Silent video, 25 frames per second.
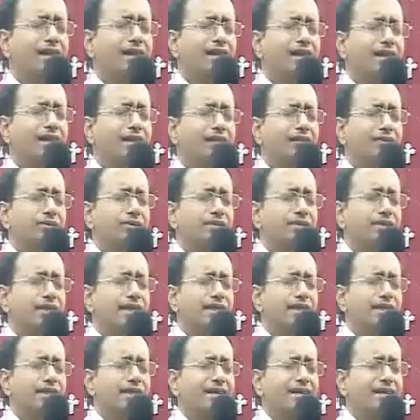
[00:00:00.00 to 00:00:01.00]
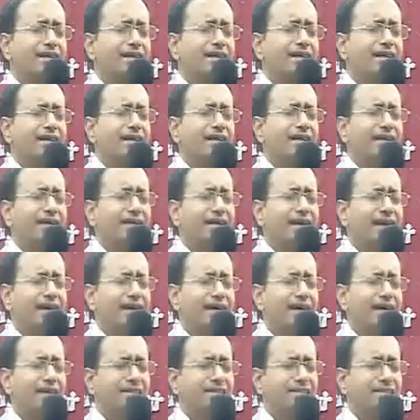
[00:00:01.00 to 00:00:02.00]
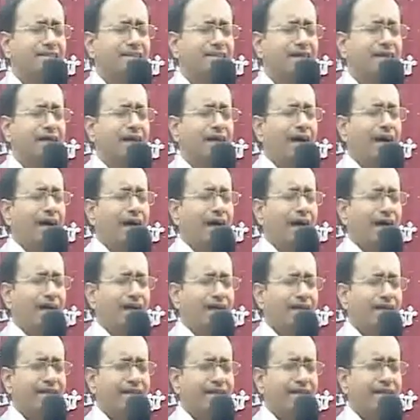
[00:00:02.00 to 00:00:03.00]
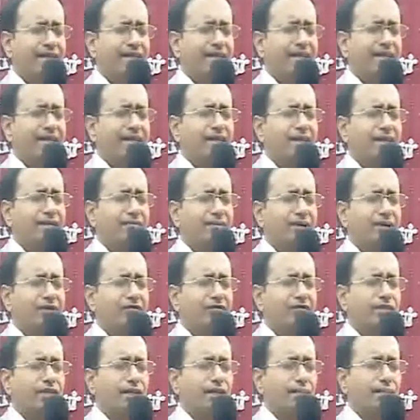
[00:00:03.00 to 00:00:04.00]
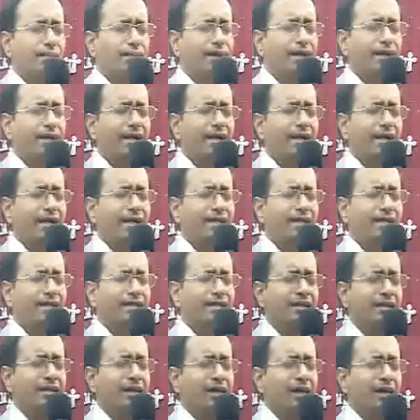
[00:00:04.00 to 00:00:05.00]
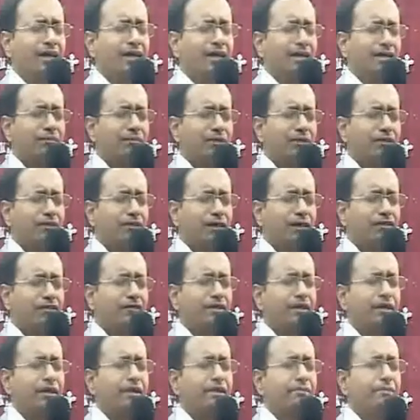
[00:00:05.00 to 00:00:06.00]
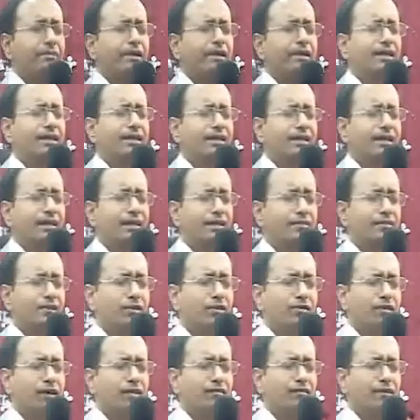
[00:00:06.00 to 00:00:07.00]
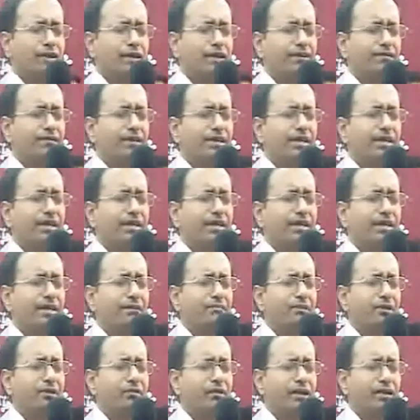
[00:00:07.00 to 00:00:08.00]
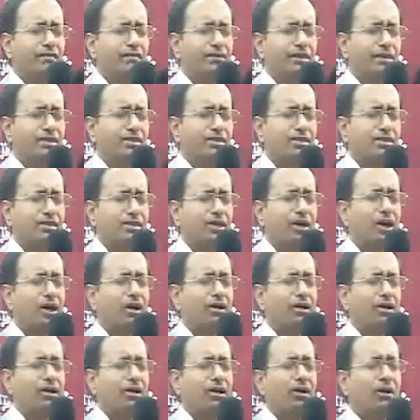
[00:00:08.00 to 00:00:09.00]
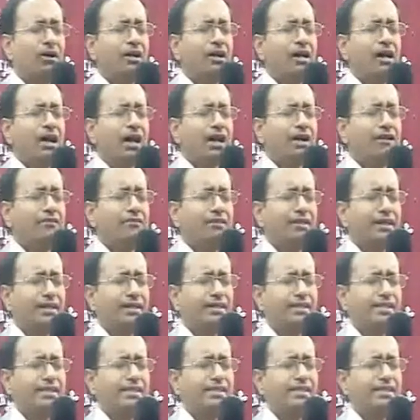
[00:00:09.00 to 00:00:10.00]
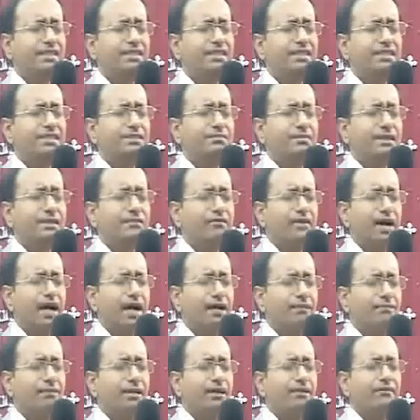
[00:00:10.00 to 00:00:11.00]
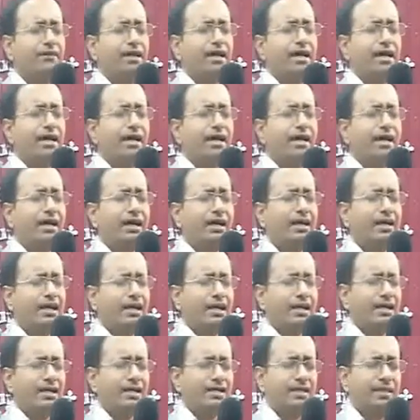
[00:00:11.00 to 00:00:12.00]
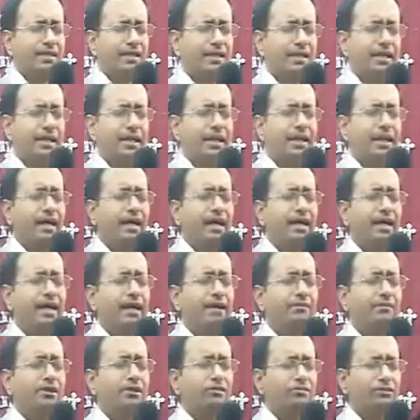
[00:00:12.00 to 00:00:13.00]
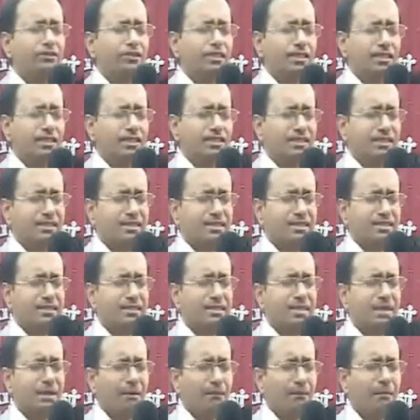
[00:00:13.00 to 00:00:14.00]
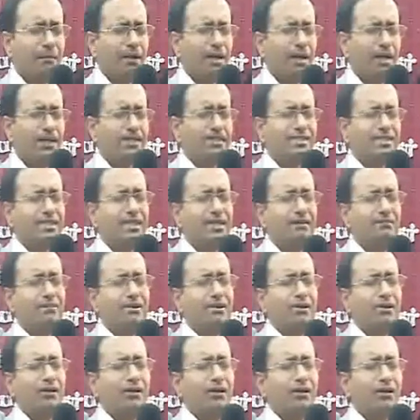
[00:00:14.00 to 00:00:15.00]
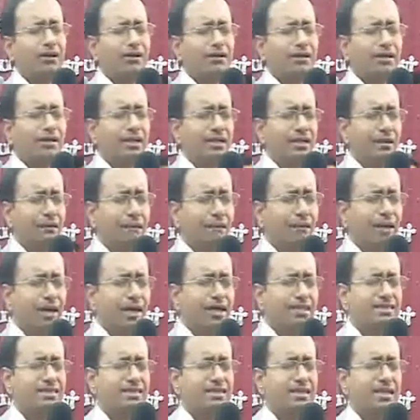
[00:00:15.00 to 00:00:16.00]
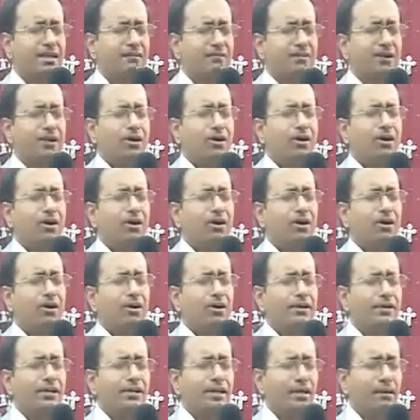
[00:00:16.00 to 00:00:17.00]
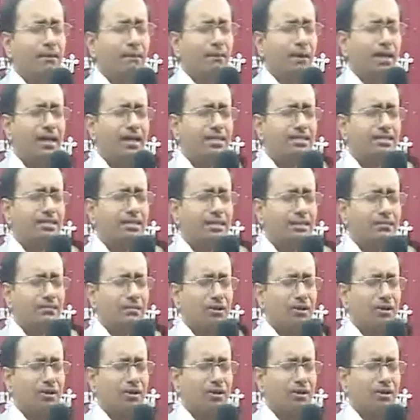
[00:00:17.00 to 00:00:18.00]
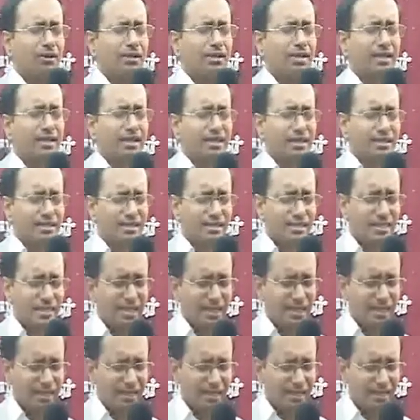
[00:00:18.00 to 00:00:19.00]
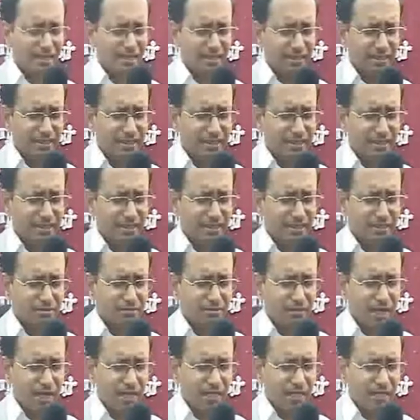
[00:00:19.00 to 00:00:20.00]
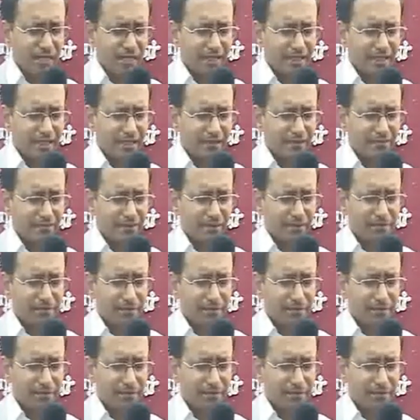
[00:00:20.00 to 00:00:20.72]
Lay your gentle healing hands and heal them of their pain. Remove every burden, remove every worry, remove every sorrow, every tears be wiped away in the name of Jesus. Bless them, Lord. Bless them, Lord. Bless them, Lord. In Jesus' mighty name.